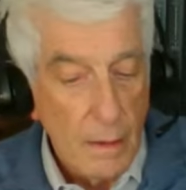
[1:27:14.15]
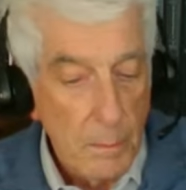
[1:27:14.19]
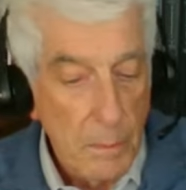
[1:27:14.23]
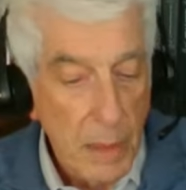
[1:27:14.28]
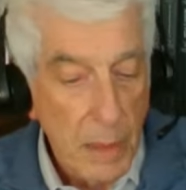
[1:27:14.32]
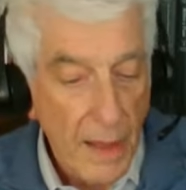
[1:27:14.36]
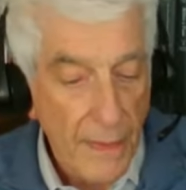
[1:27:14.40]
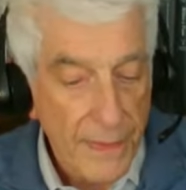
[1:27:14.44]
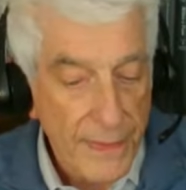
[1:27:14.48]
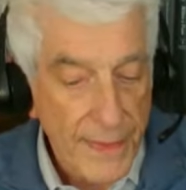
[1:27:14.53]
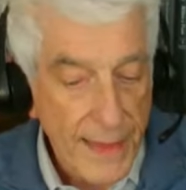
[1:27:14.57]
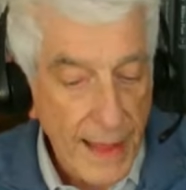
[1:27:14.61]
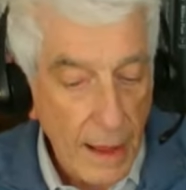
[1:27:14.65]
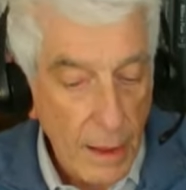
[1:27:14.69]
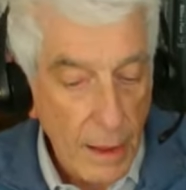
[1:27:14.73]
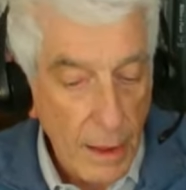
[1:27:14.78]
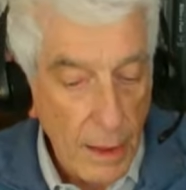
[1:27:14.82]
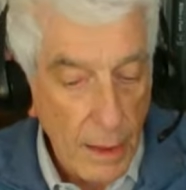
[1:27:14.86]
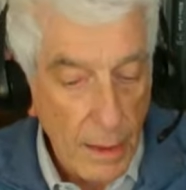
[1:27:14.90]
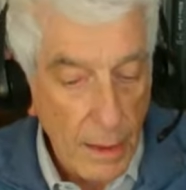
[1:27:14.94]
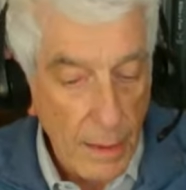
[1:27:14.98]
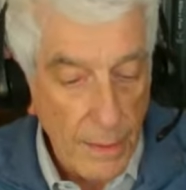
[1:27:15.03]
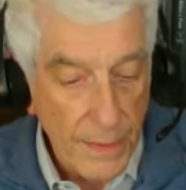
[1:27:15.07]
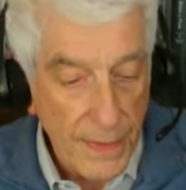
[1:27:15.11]
But
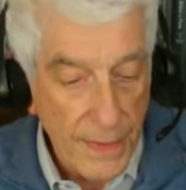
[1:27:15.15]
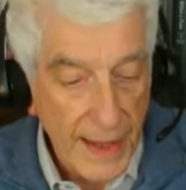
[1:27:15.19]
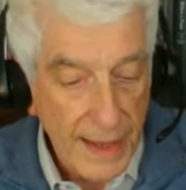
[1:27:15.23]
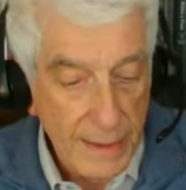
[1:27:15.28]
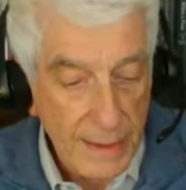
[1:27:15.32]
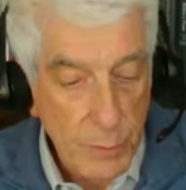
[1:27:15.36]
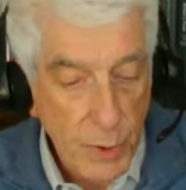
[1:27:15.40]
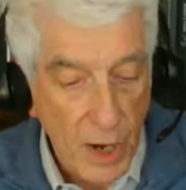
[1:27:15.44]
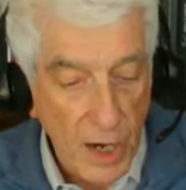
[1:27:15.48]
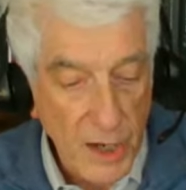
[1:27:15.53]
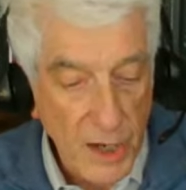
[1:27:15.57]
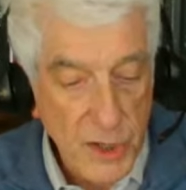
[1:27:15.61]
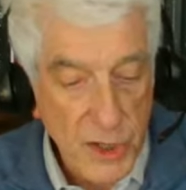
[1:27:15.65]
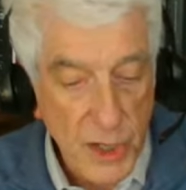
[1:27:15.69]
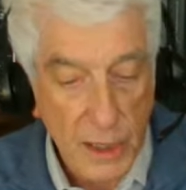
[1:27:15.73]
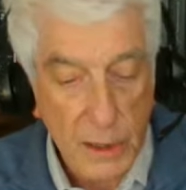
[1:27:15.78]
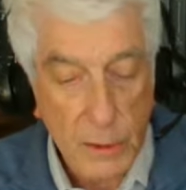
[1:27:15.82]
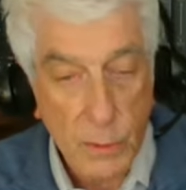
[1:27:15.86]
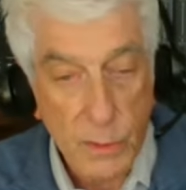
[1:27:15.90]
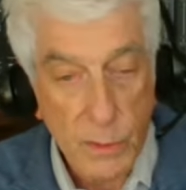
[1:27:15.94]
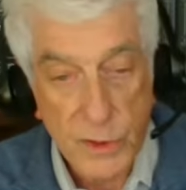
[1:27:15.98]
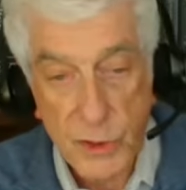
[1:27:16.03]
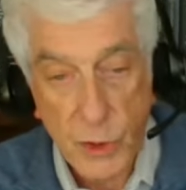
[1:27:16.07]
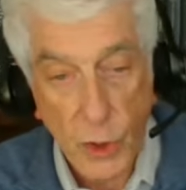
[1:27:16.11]
that
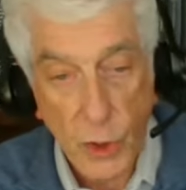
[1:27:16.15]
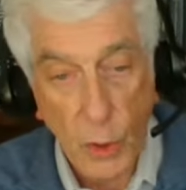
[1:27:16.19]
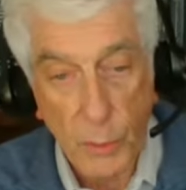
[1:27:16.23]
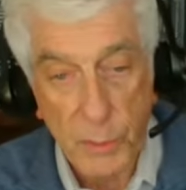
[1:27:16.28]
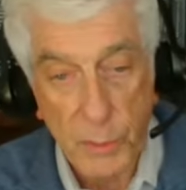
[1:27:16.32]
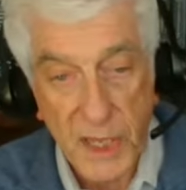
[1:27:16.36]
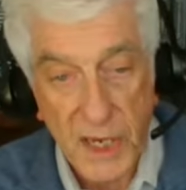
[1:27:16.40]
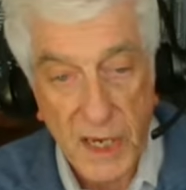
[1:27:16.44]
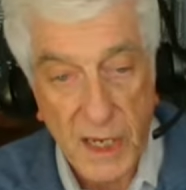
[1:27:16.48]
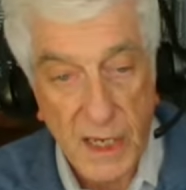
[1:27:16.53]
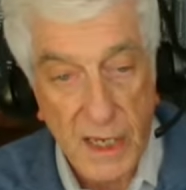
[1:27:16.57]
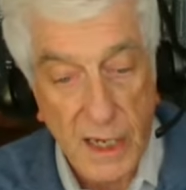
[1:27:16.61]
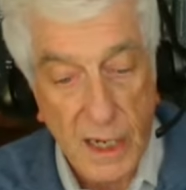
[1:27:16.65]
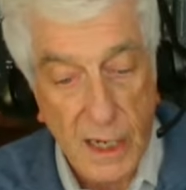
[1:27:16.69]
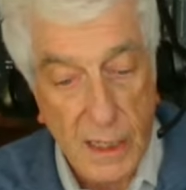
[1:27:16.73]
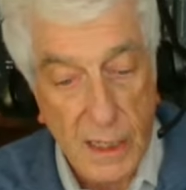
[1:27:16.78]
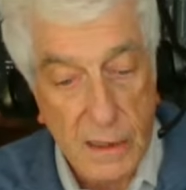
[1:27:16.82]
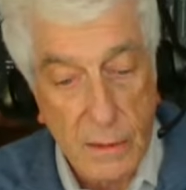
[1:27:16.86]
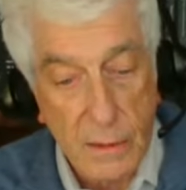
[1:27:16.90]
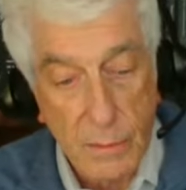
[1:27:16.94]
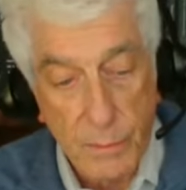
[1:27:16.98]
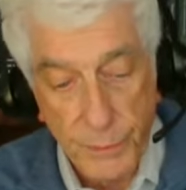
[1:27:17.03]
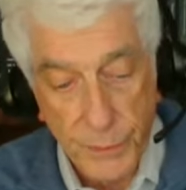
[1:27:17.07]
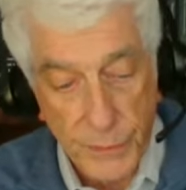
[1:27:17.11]
project was
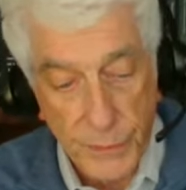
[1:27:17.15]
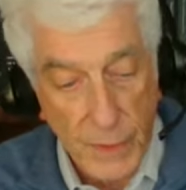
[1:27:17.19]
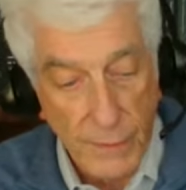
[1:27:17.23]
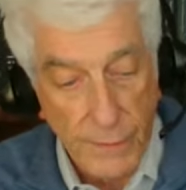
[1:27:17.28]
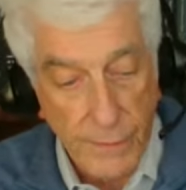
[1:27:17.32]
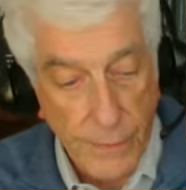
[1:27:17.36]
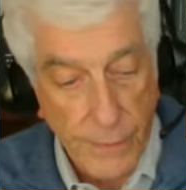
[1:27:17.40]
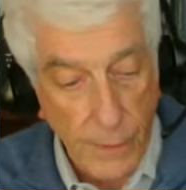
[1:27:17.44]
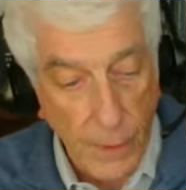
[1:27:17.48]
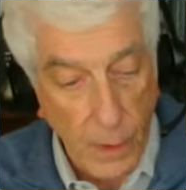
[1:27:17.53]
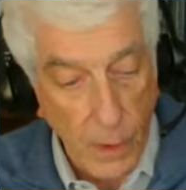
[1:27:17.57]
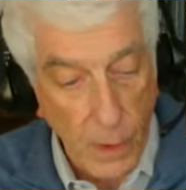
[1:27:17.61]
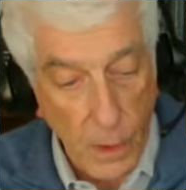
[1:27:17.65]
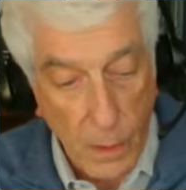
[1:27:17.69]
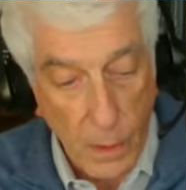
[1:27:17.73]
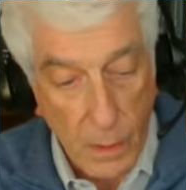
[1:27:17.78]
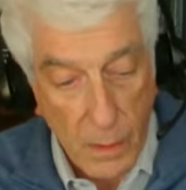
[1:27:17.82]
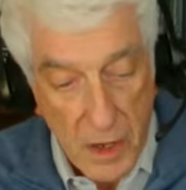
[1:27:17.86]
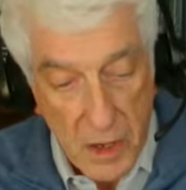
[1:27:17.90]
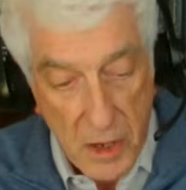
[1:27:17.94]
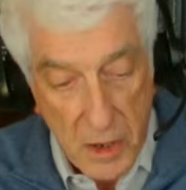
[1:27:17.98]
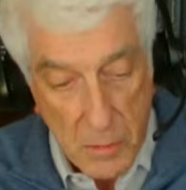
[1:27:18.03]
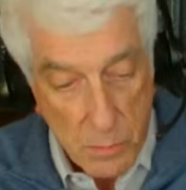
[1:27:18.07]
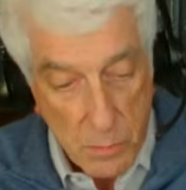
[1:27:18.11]
terminated for
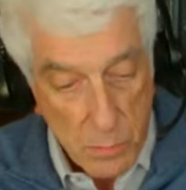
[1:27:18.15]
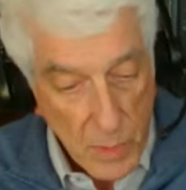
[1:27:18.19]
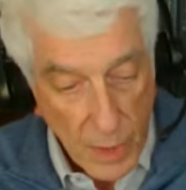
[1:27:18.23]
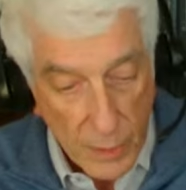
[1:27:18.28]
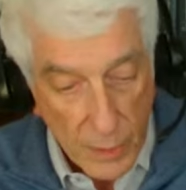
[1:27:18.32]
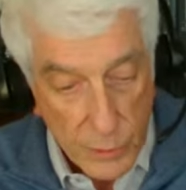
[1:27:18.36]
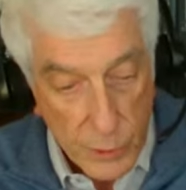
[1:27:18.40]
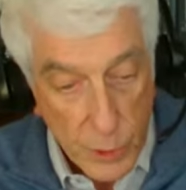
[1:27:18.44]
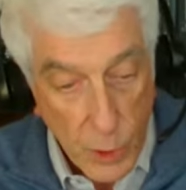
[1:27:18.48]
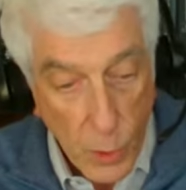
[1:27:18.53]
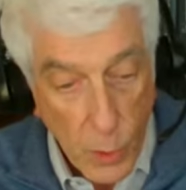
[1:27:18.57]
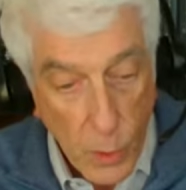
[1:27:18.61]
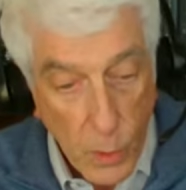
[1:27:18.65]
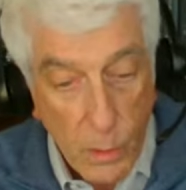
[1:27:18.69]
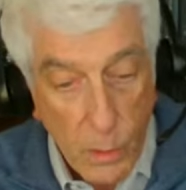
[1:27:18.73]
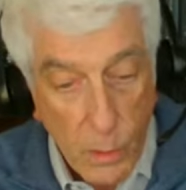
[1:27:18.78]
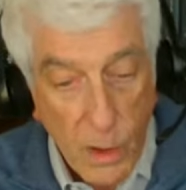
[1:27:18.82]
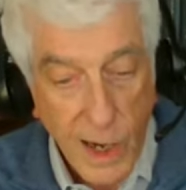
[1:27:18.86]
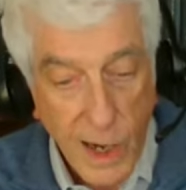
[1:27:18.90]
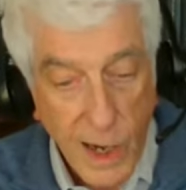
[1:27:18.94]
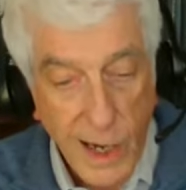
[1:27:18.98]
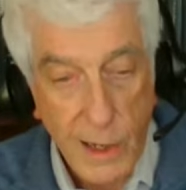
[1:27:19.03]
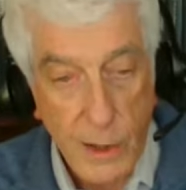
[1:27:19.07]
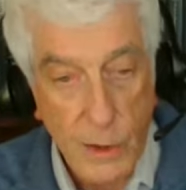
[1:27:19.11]
no
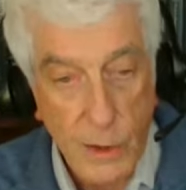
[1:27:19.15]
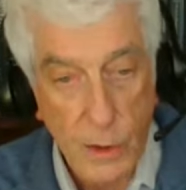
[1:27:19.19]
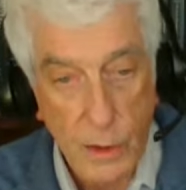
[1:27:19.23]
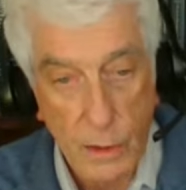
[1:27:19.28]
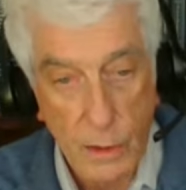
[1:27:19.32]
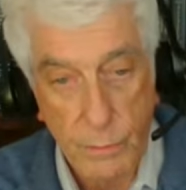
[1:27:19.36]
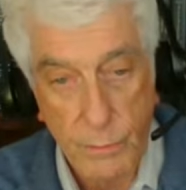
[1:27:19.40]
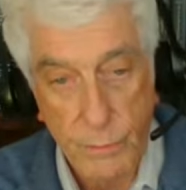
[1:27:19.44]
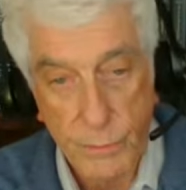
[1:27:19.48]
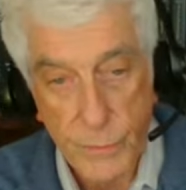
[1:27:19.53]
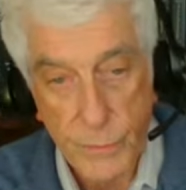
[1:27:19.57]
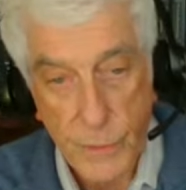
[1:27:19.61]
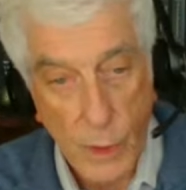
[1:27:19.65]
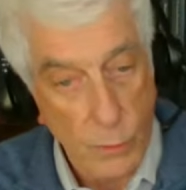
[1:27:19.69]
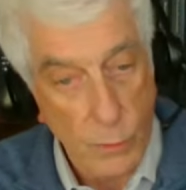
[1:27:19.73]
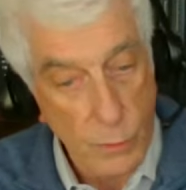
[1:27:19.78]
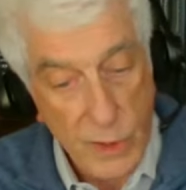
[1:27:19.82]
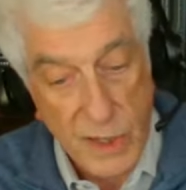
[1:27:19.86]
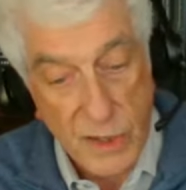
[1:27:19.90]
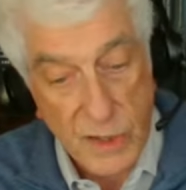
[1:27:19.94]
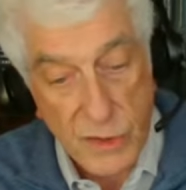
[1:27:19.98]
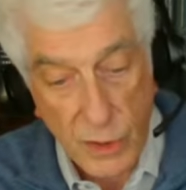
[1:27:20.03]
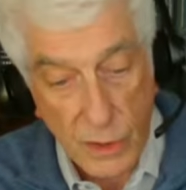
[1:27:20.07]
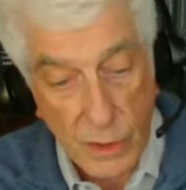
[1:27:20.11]
clear
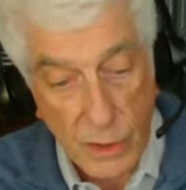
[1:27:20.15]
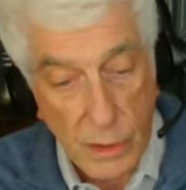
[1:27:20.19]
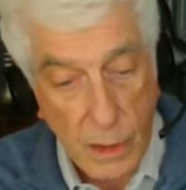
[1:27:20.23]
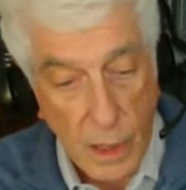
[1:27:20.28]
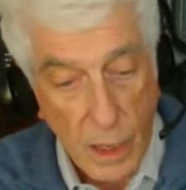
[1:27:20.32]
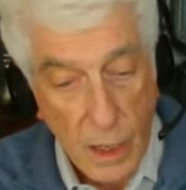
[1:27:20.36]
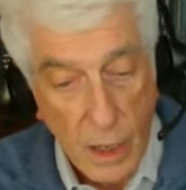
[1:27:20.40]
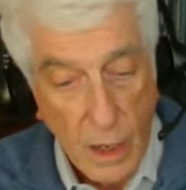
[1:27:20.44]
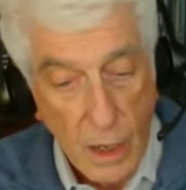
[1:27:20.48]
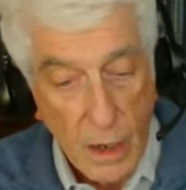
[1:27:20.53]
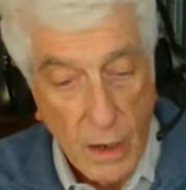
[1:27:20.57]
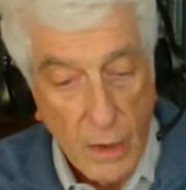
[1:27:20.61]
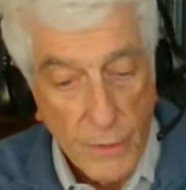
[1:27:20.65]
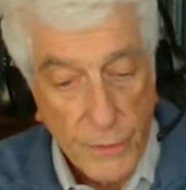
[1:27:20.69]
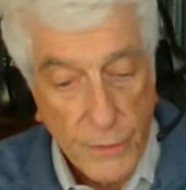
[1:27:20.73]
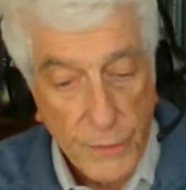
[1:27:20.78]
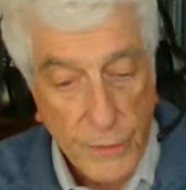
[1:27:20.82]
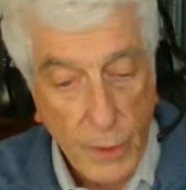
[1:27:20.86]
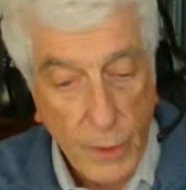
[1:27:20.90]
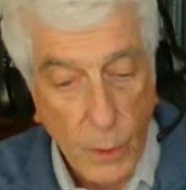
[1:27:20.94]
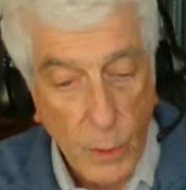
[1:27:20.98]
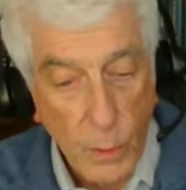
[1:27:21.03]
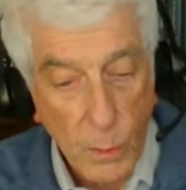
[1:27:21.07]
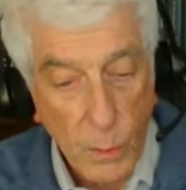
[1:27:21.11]
reason.
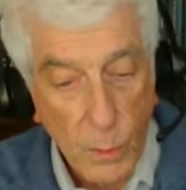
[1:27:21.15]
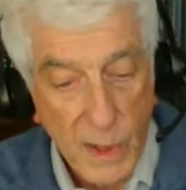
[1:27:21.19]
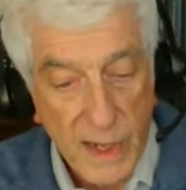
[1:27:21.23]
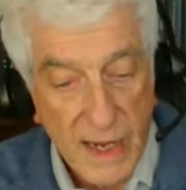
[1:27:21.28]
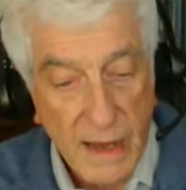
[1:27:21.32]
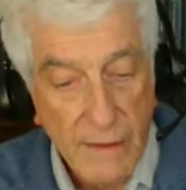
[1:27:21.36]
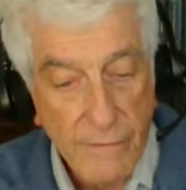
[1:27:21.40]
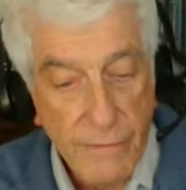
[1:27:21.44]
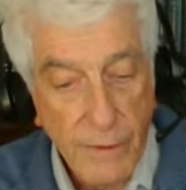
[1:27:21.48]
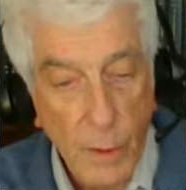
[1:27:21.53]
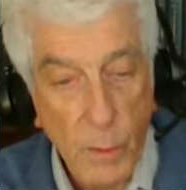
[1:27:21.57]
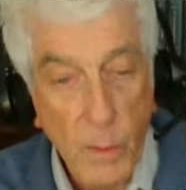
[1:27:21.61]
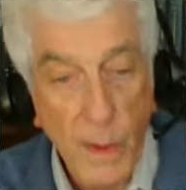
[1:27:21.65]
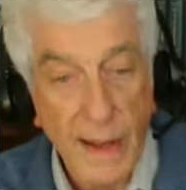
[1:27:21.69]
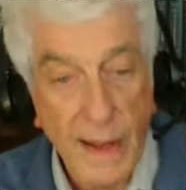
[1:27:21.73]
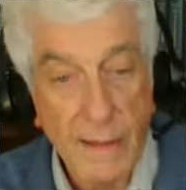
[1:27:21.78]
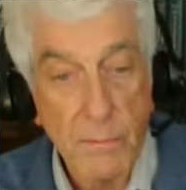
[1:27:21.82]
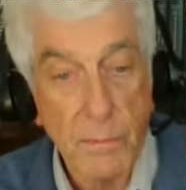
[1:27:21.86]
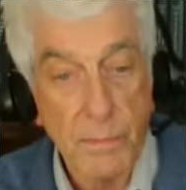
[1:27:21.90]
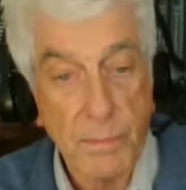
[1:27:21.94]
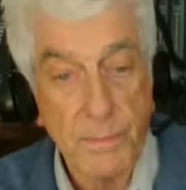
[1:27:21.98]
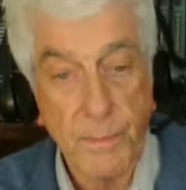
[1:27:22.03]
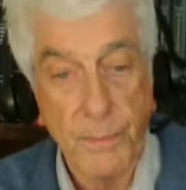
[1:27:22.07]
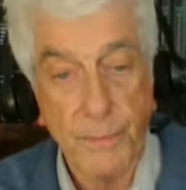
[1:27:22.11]
So we never
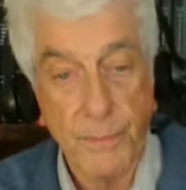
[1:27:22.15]
went